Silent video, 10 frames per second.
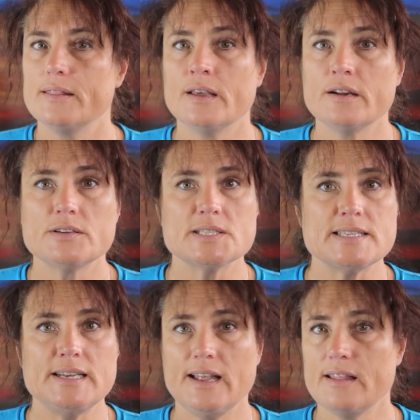There is
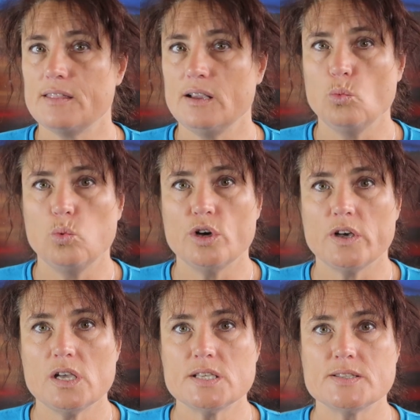nothing
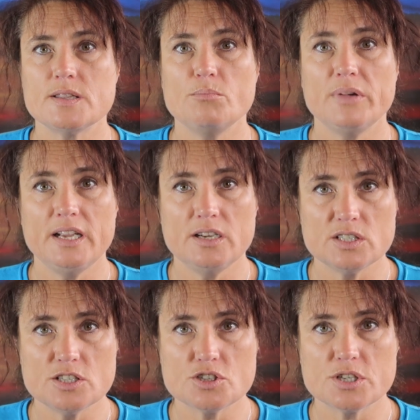worse than being
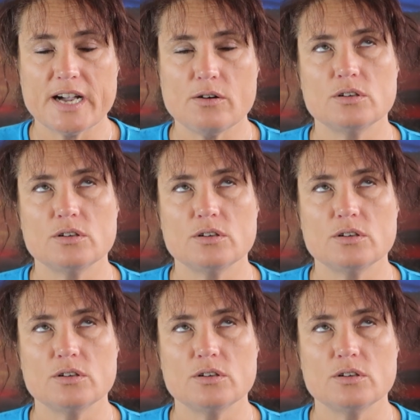on a trail.